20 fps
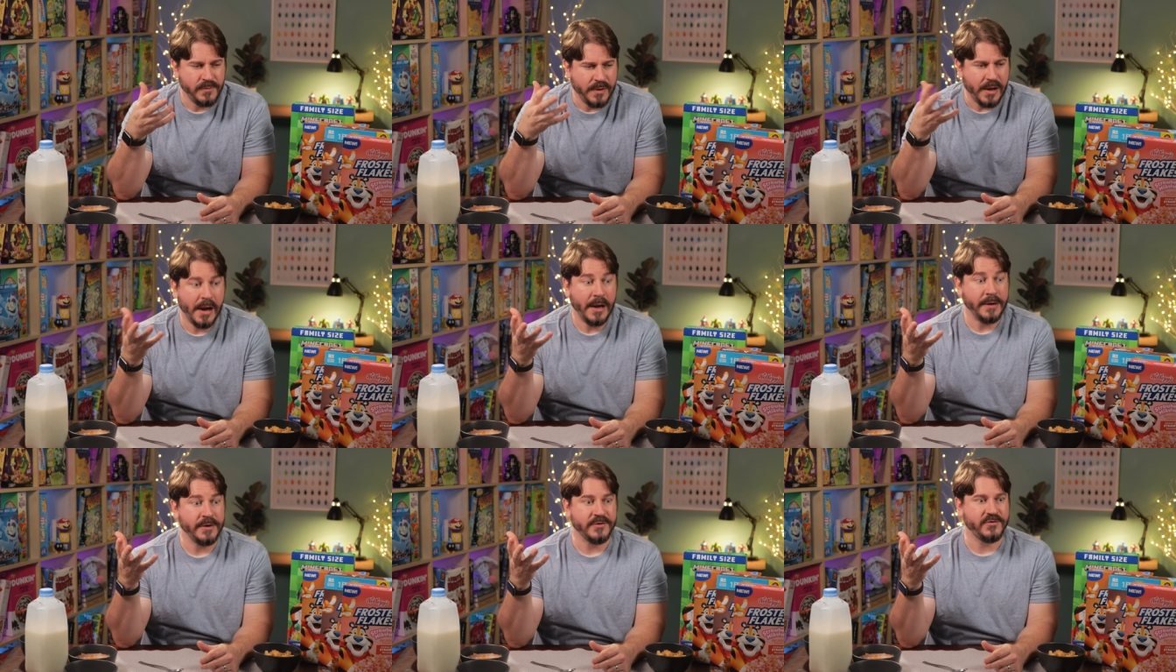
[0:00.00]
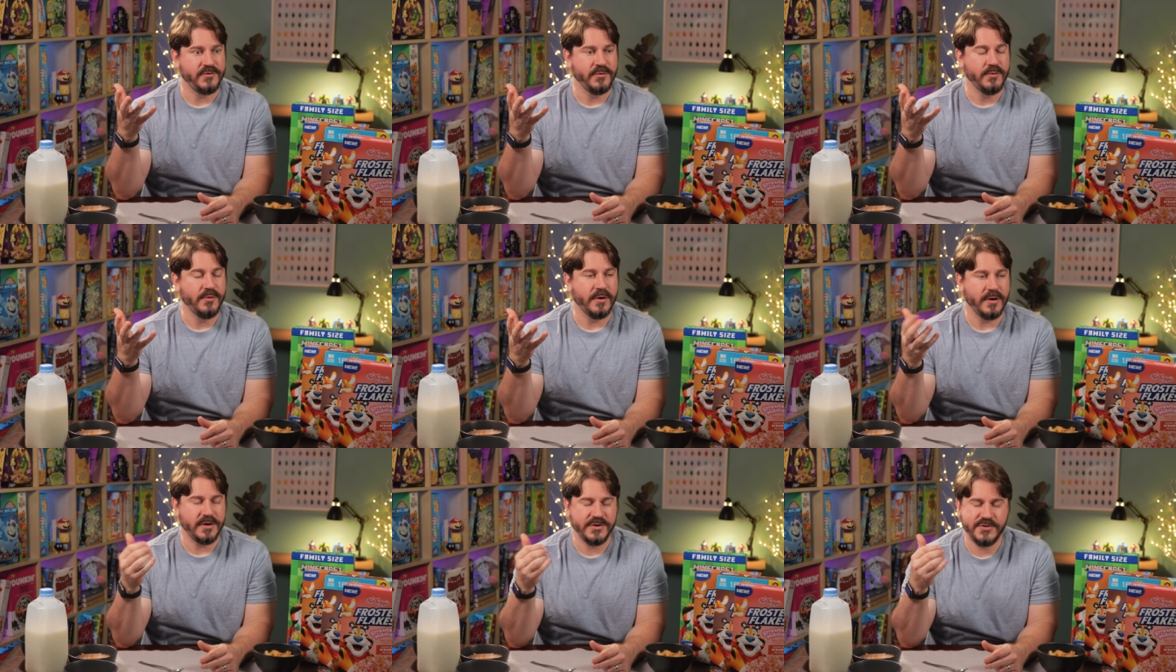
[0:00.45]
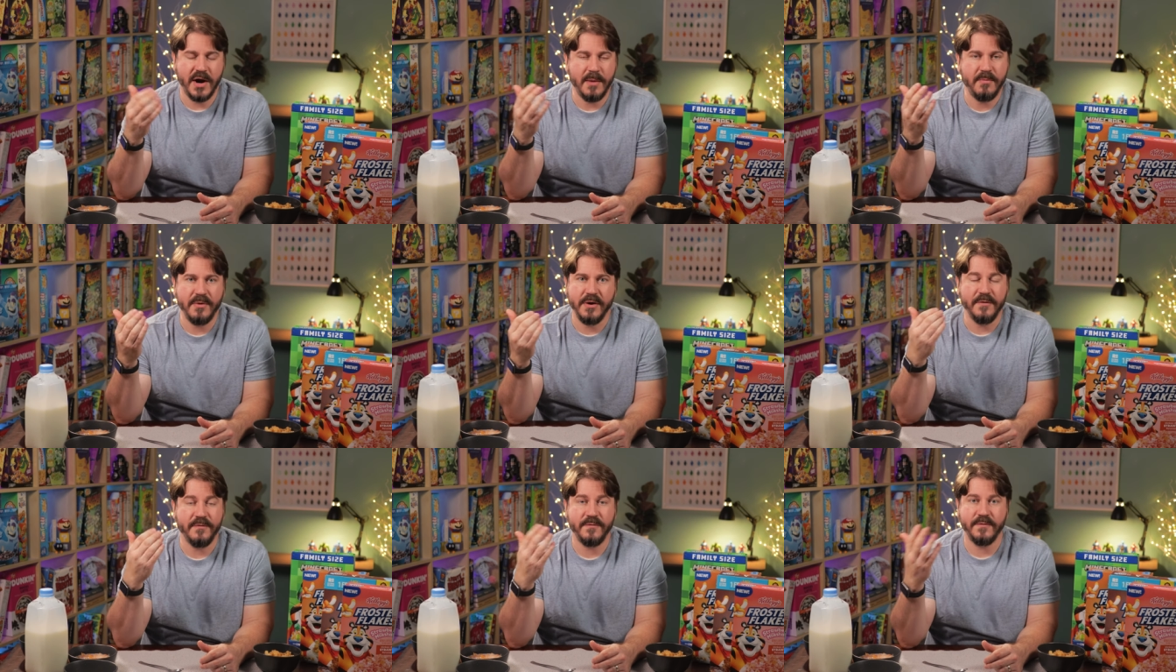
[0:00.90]
connoisseur,
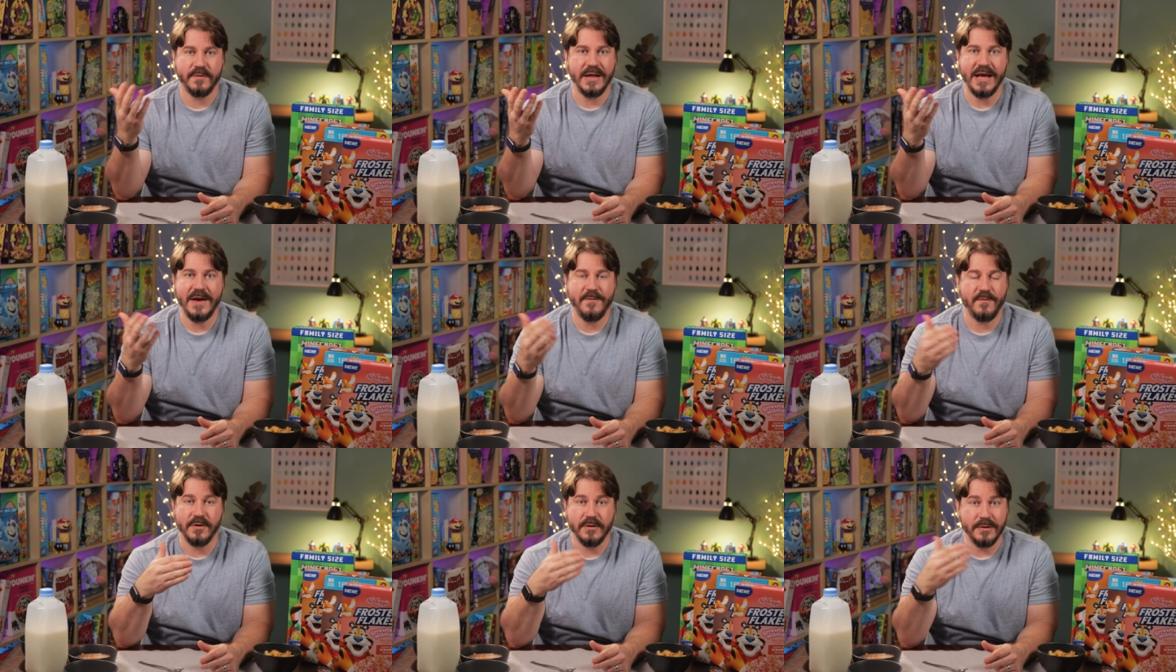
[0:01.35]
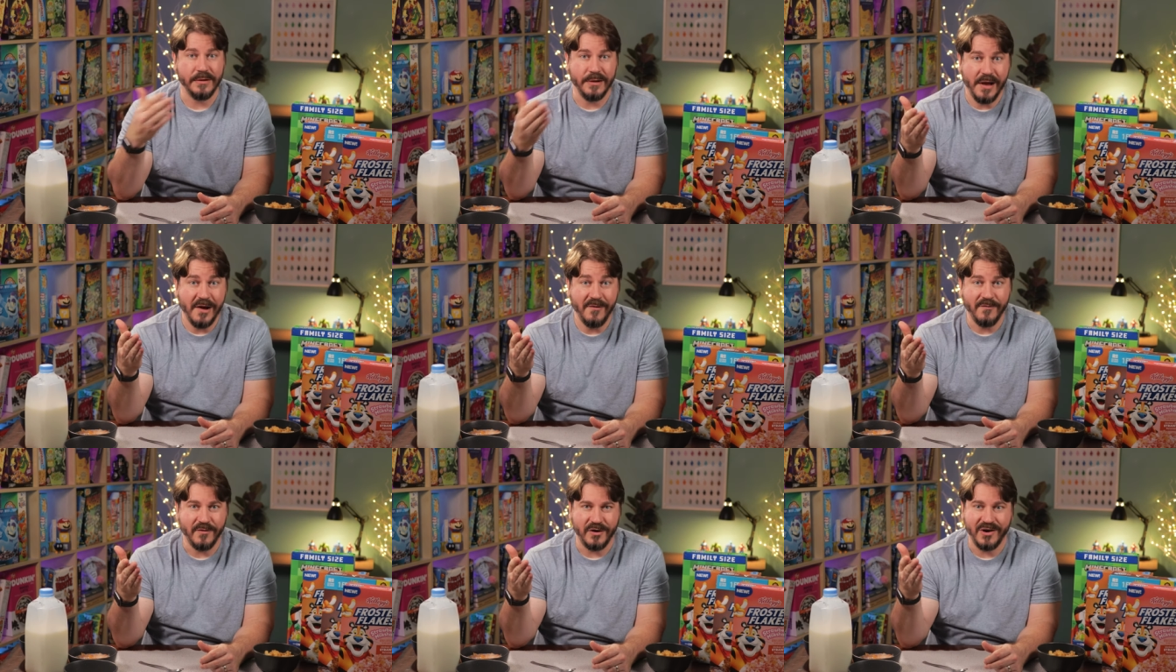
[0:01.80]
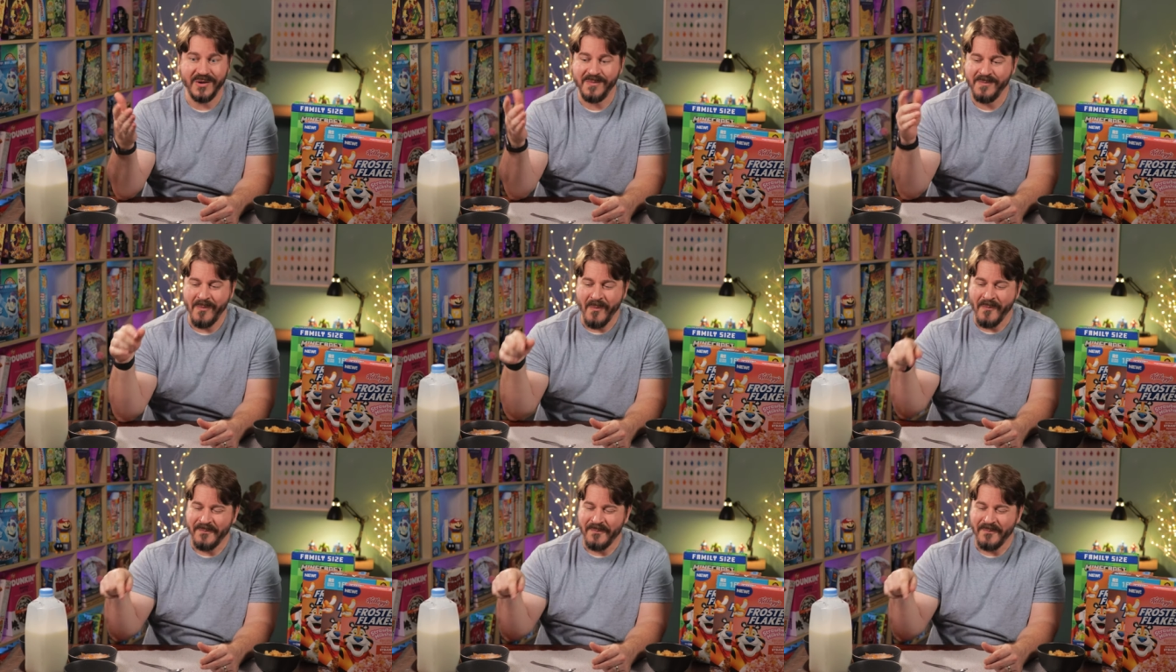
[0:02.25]
strawberry flavor lover,